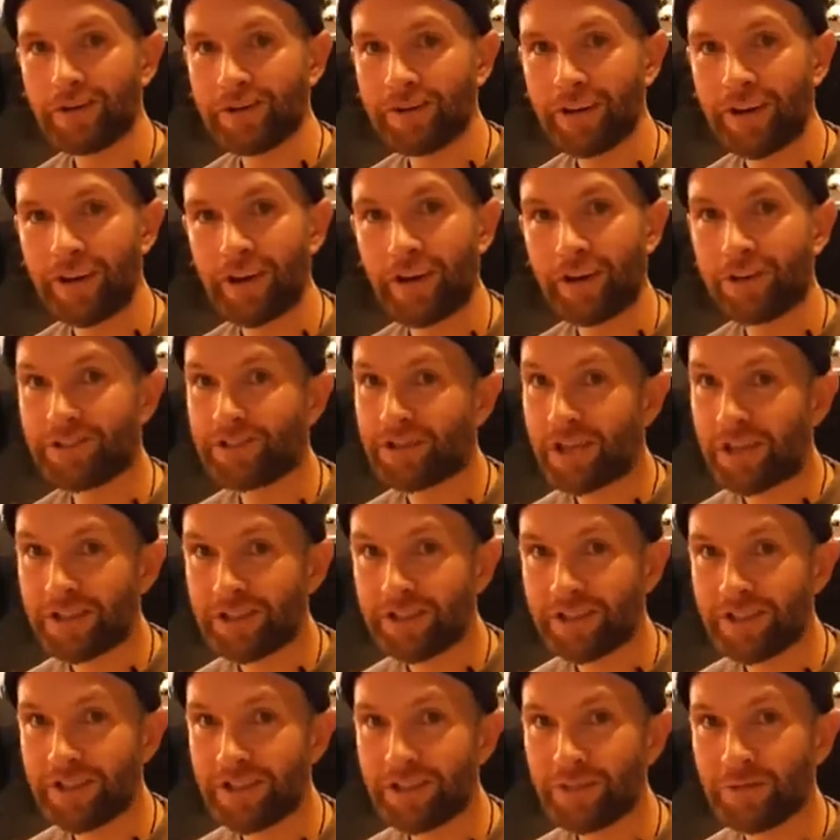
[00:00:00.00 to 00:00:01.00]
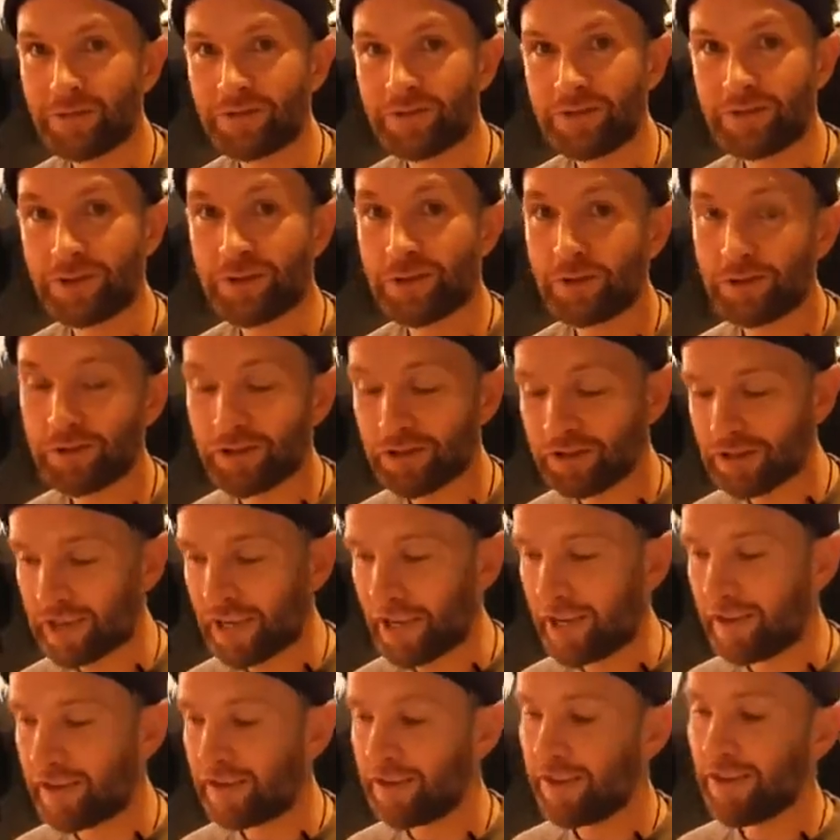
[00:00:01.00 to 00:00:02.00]
than our size 6 was the junior
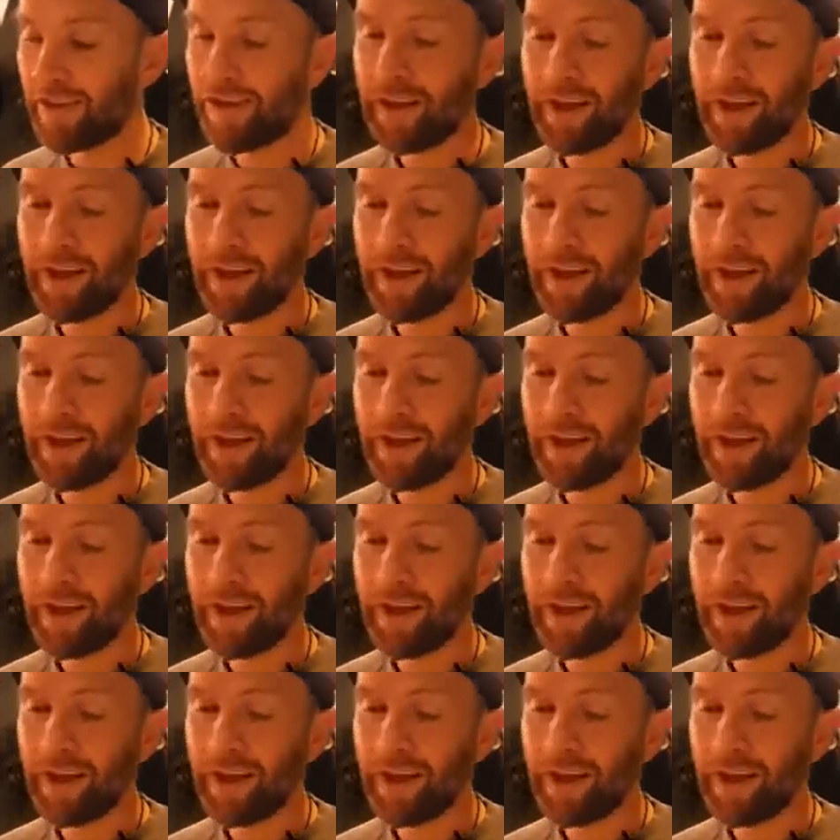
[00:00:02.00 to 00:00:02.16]
skate,